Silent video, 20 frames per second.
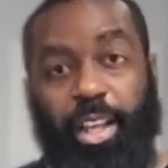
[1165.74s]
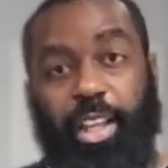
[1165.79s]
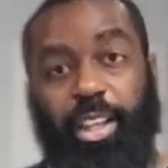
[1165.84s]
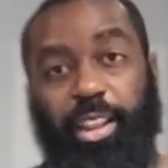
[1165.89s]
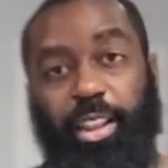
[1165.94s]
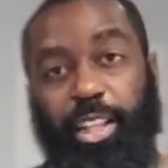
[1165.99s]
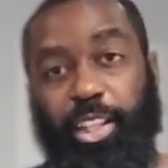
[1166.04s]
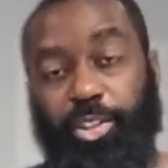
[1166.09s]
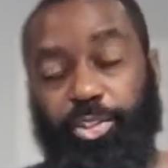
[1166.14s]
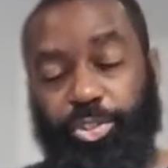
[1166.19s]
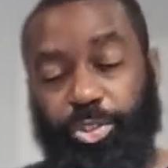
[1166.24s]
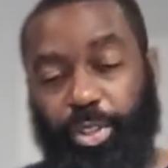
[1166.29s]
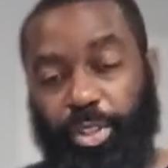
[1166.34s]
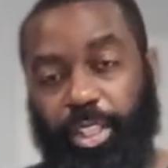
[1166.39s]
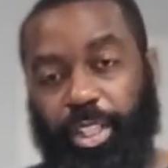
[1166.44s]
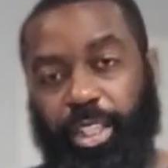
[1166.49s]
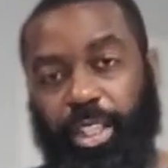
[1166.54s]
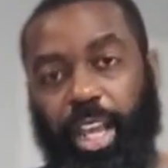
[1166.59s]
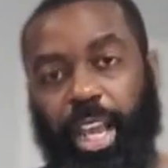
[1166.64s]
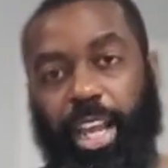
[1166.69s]

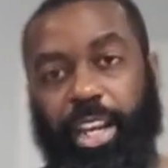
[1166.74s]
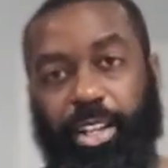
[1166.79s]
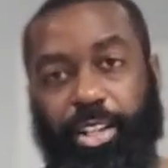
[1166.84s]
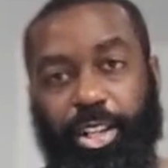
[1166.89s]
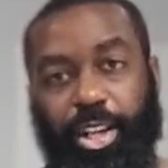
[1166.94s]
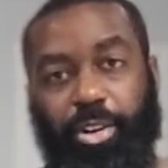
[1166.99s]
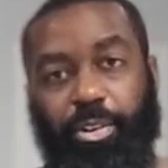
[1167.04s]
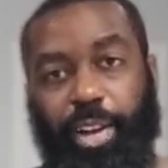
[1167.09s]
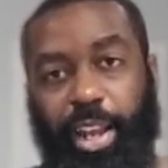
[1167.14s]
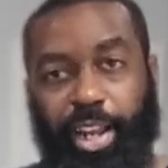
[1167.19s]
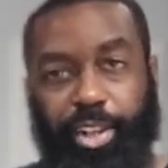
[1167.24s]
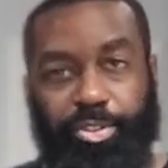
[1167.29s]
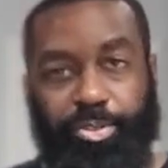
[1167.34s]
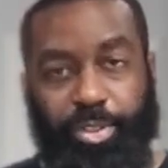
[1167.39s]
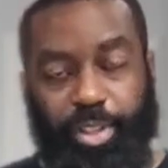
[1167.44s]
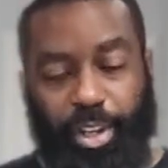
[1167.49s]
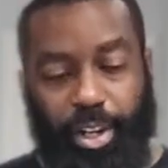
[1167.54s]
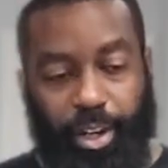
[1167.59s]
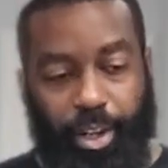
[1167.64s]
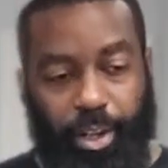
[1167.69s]
literally at no
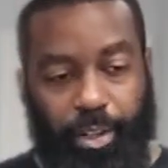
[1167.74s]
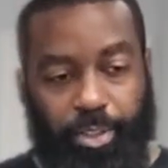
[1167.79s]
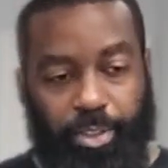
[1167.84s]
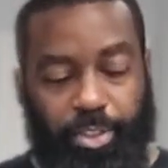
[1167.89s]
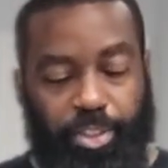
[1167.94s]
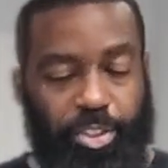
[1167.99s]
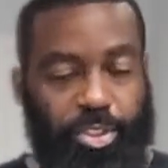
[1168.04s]
extra cost.